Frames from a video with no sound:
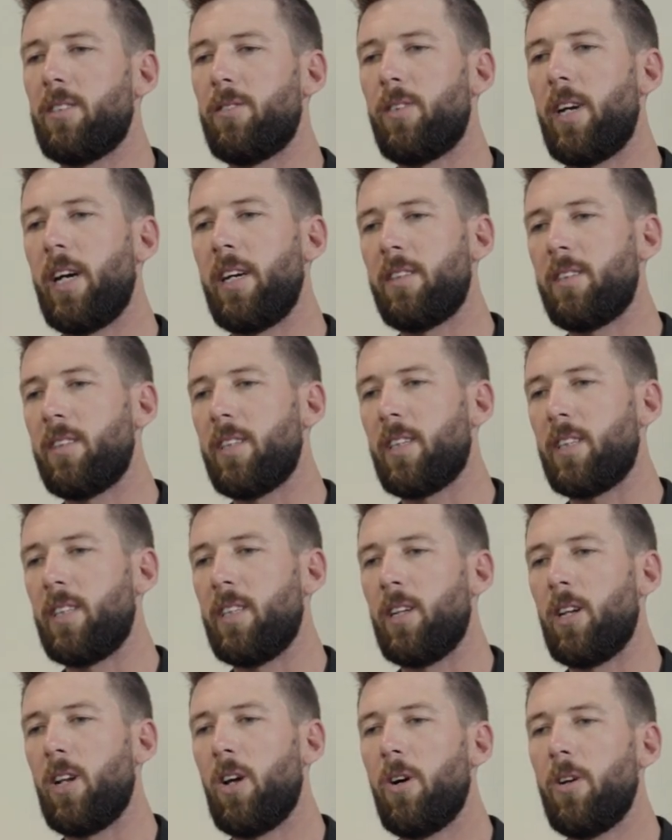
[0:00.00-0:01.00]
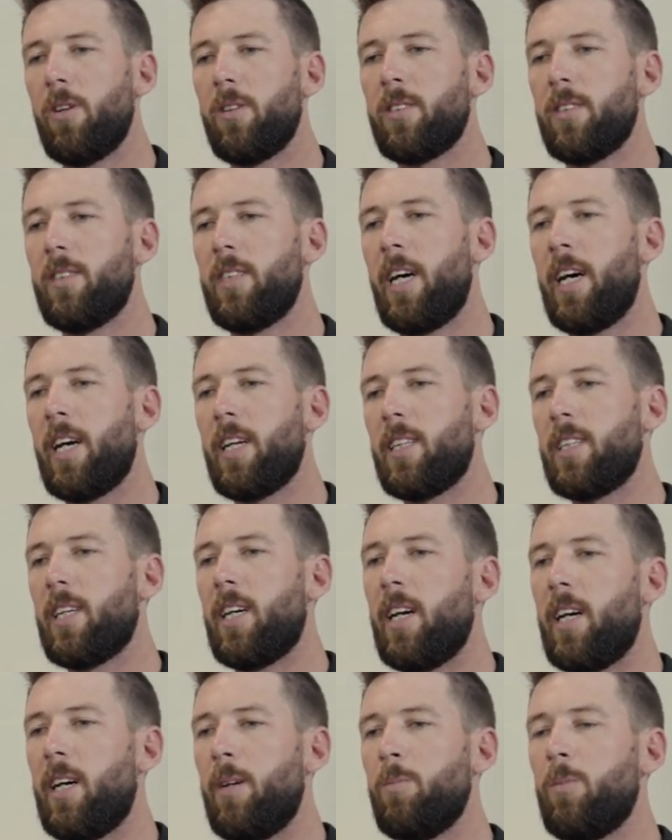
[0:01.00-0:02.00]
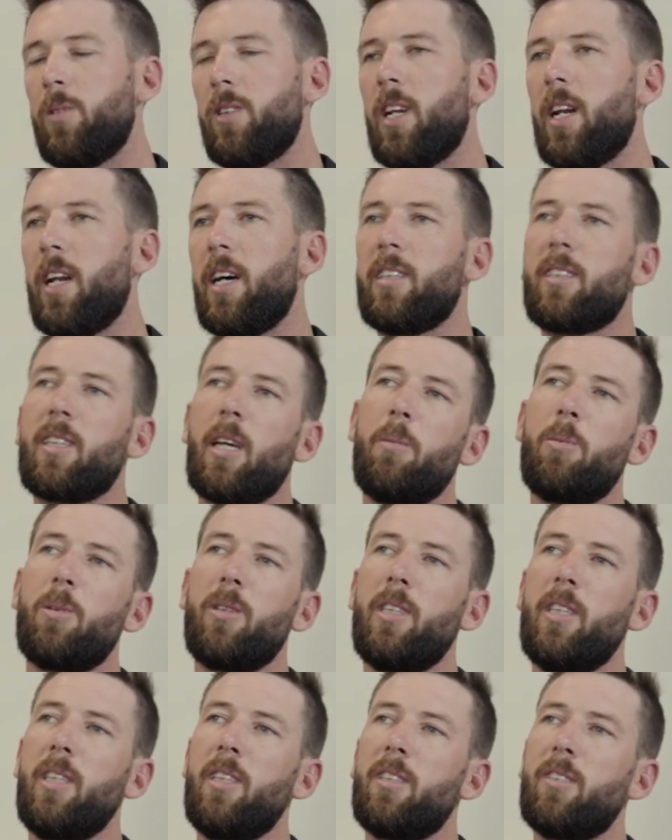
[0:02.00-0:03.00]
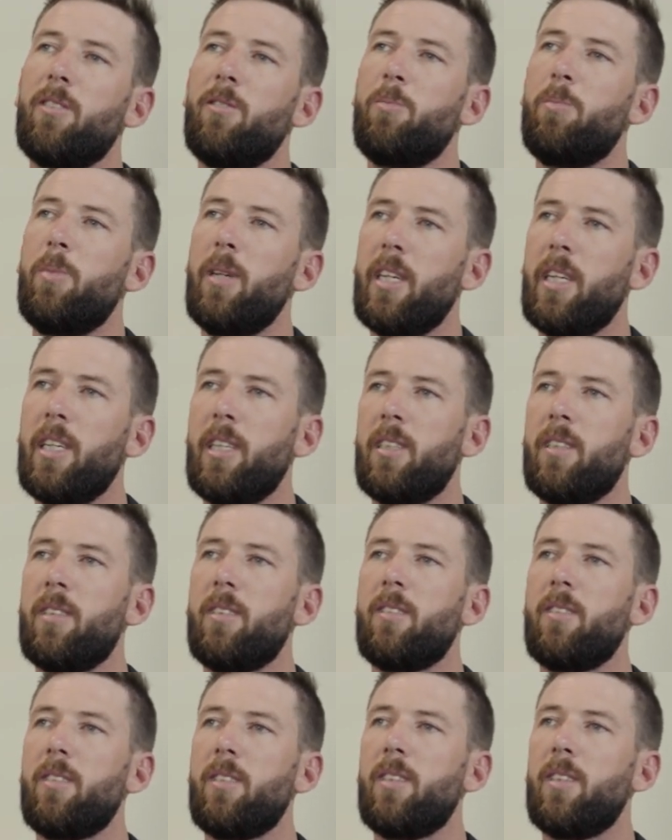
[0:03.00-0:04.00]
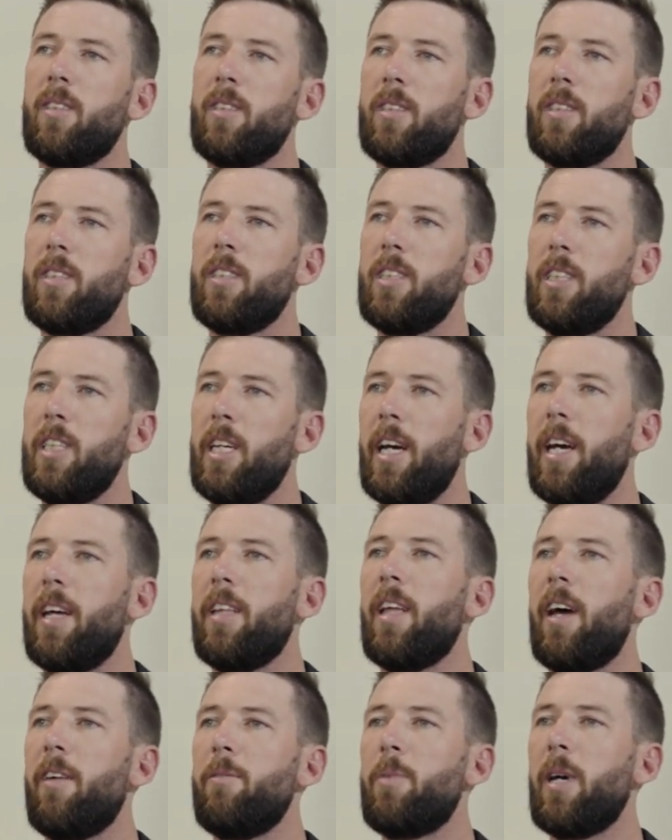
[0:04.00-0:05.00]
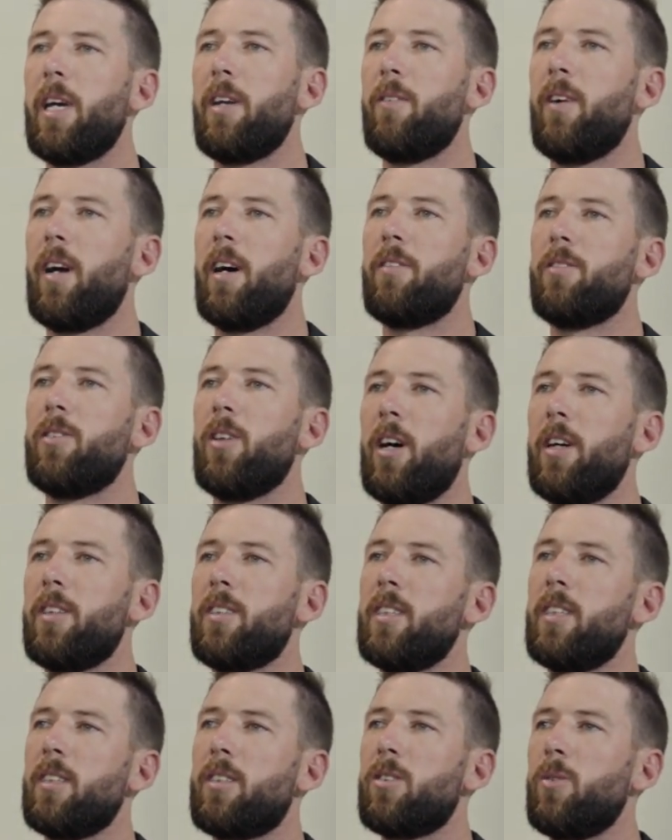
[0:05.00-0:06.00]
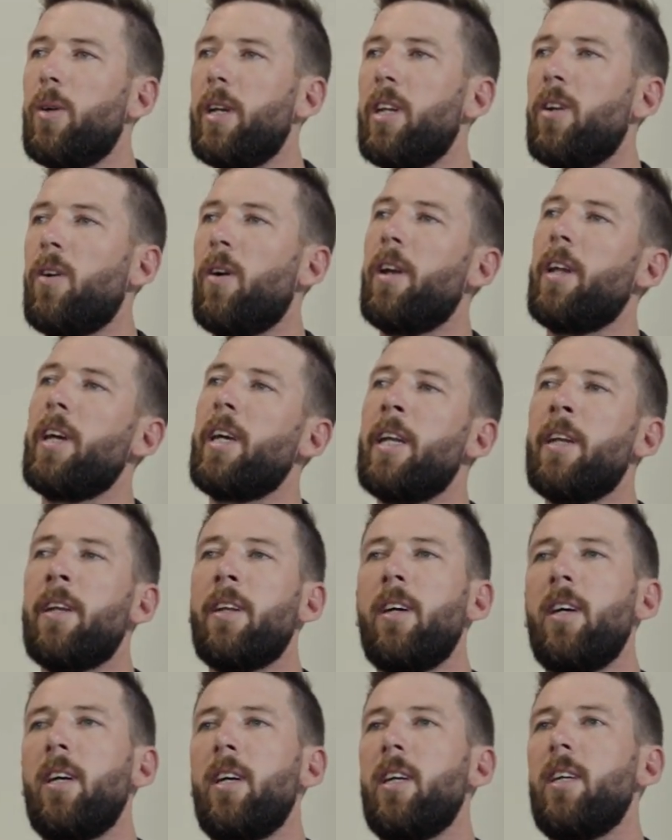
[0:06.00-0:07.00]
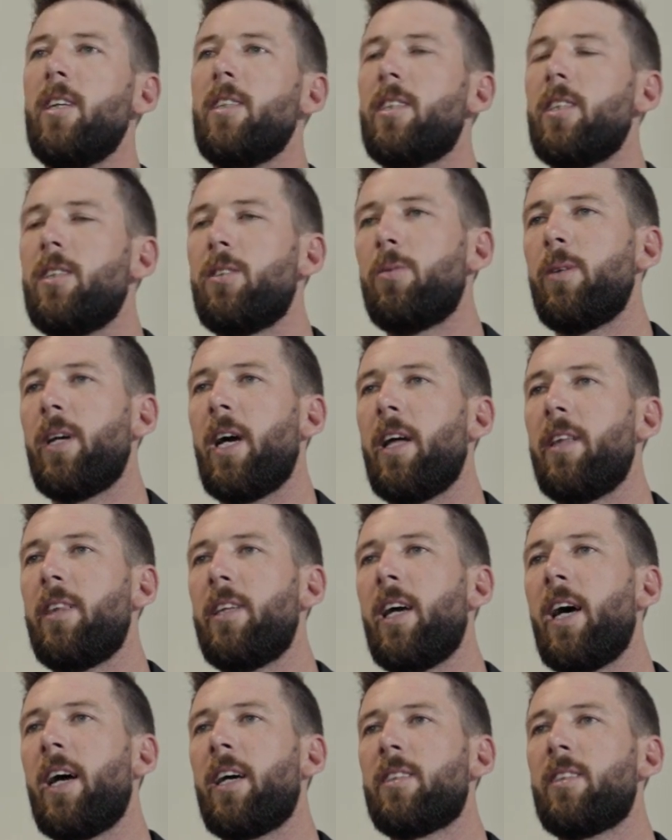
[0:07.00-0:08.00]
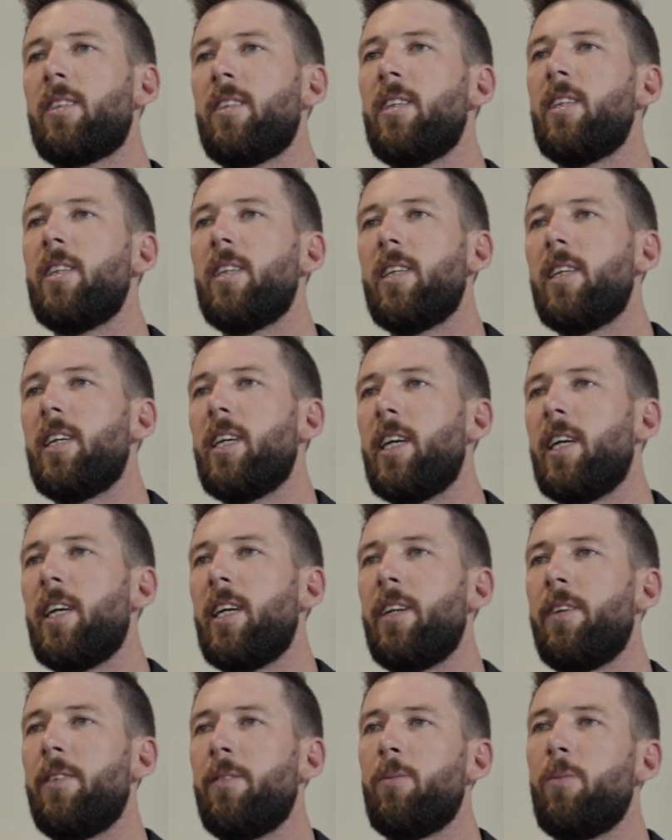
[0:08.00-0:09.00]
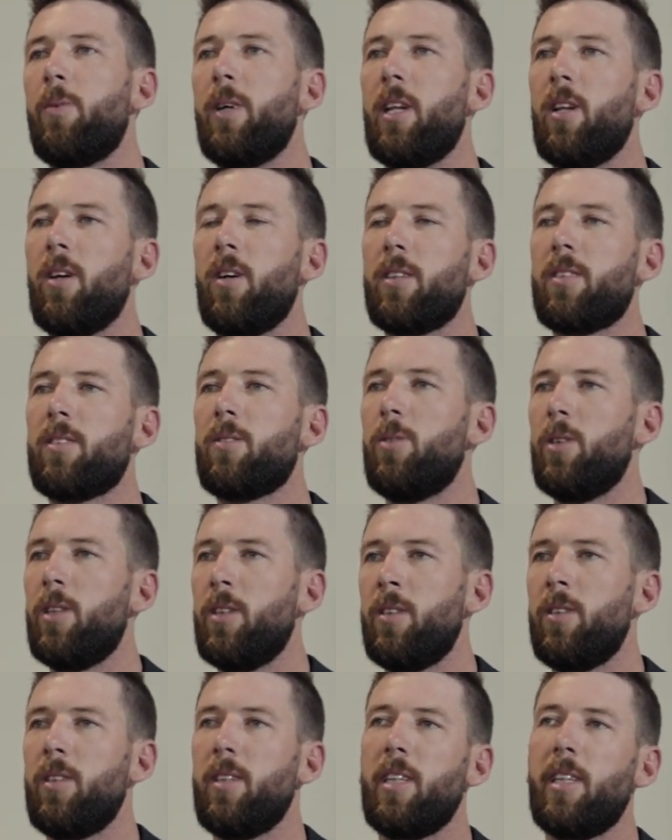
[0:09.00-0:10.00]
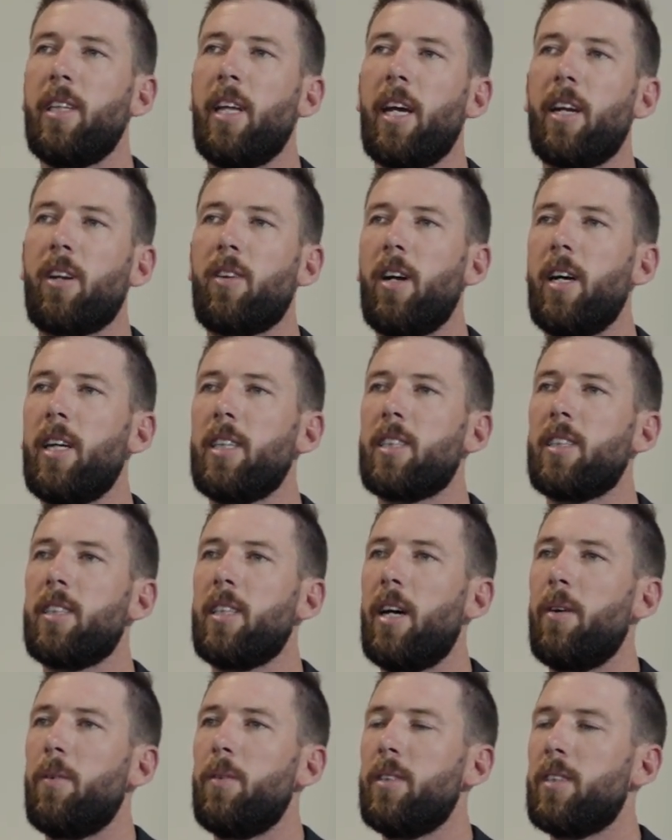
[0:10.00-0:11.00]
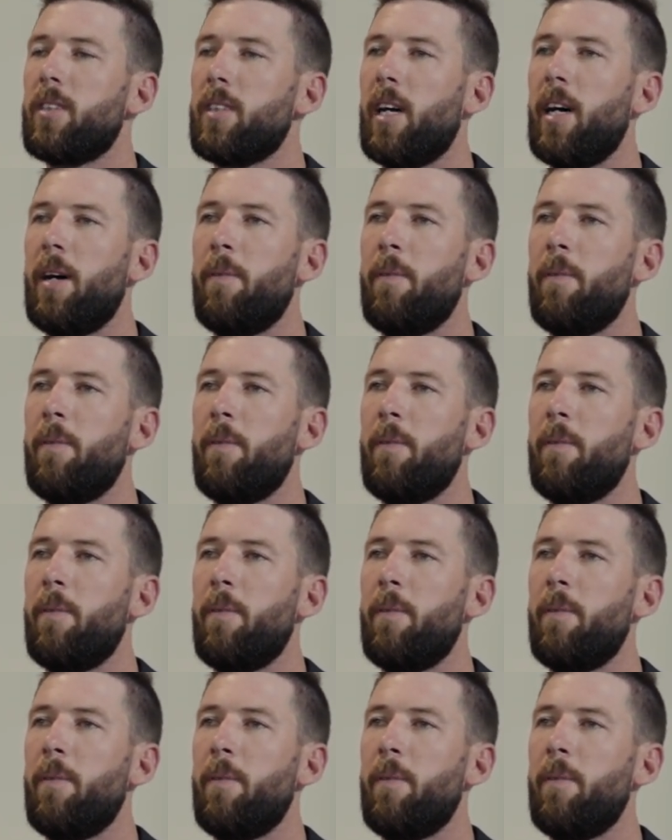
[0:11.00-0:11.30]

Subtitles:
of racing and the lows and that. The last couple of years have been, they've been rough. Like since 2019, since we had the accident and we lost Rue in that crash, that was